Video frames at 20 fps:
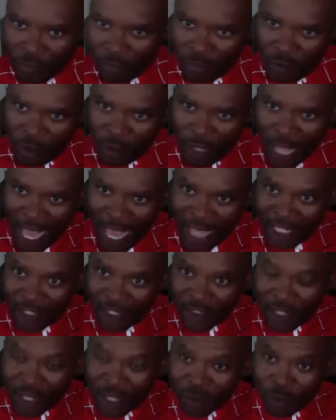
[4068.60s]
So
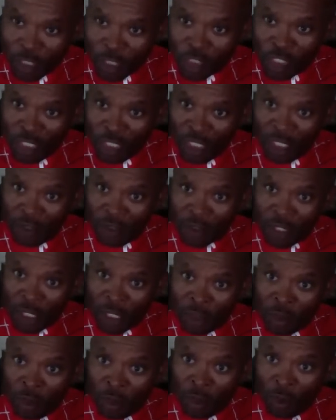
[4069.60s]
Alice says where she lives, there are
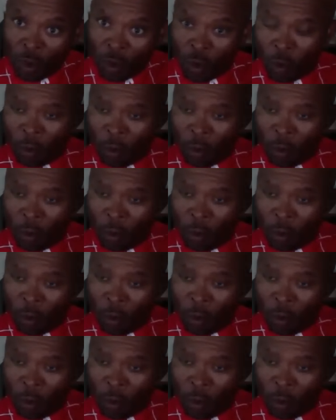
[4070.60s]
no local